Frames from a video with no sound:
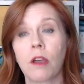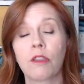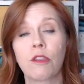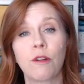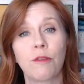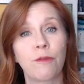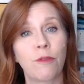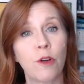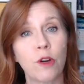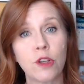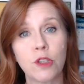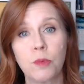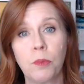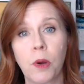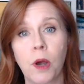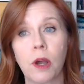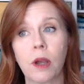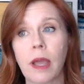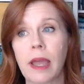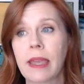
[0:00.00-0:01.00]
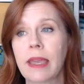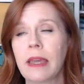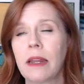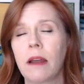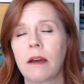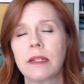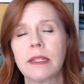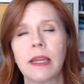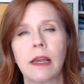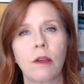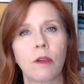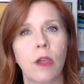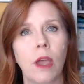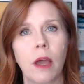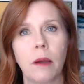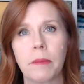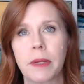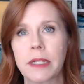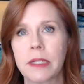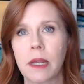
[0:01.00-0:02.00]
The first book, I cannot tell you
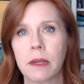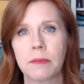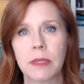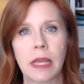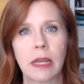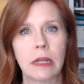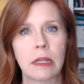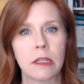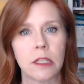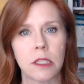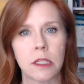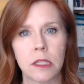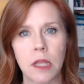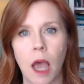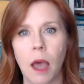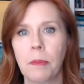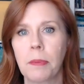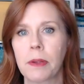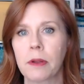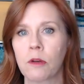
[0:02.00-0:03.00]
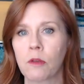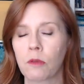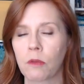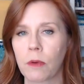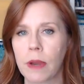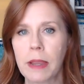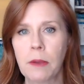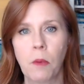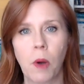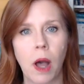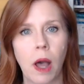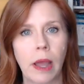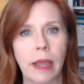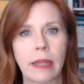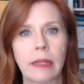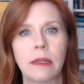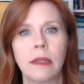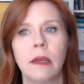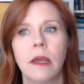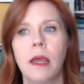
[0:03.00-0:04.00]
how many times I had to stop and
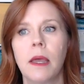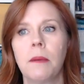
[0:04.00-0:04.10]
rewind